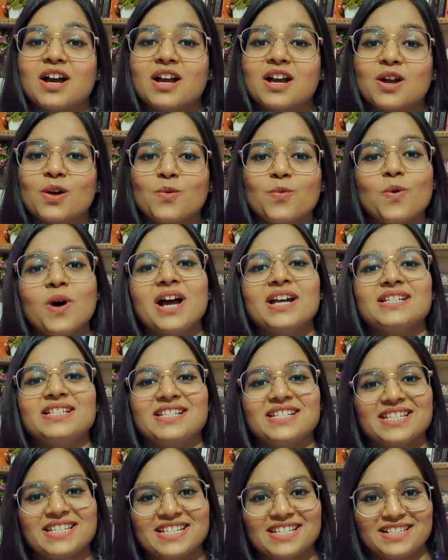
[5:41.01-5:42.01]
quite
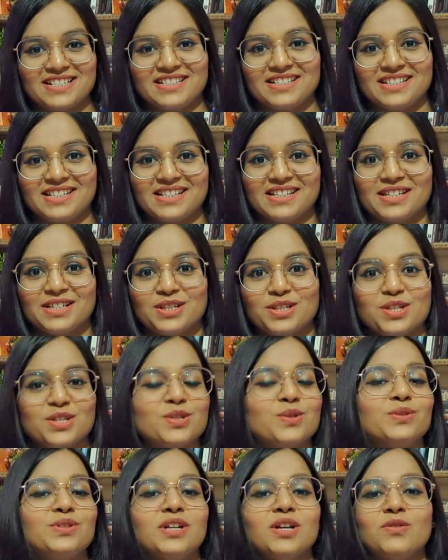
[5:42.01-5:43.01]
easily.
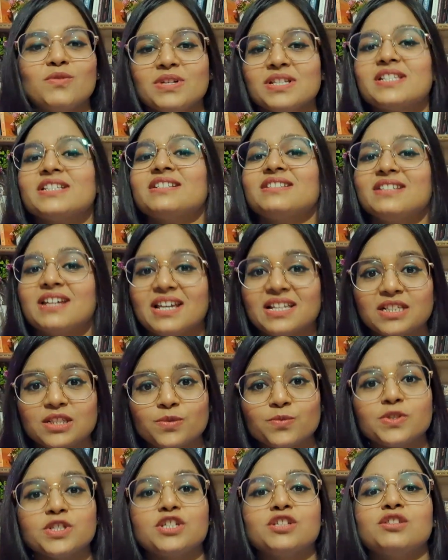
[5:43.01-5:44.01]
So there is a test
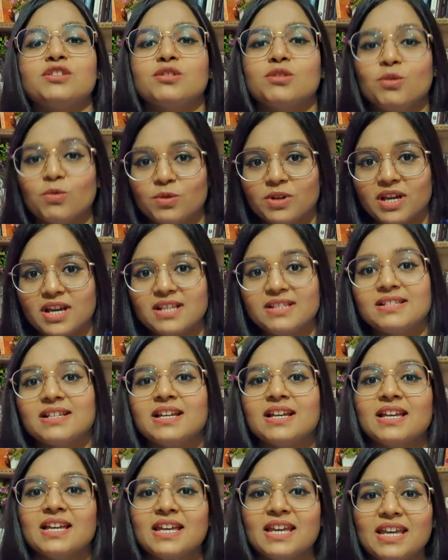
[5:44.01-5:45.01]
which is known as
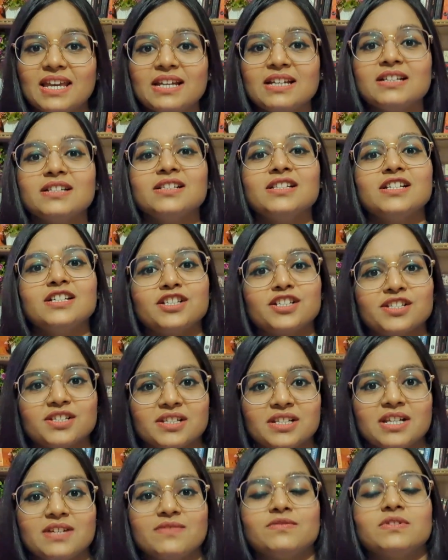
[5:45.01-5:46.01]
English
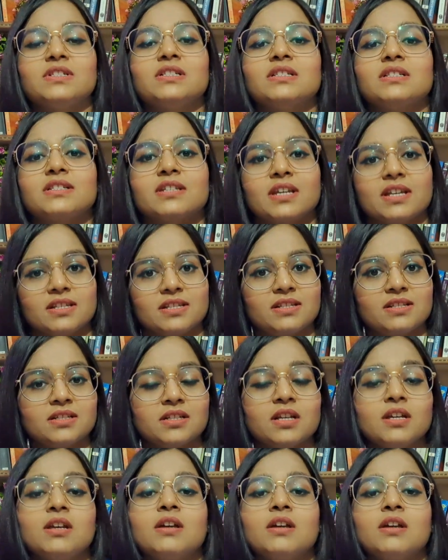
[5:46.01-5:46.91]
level test.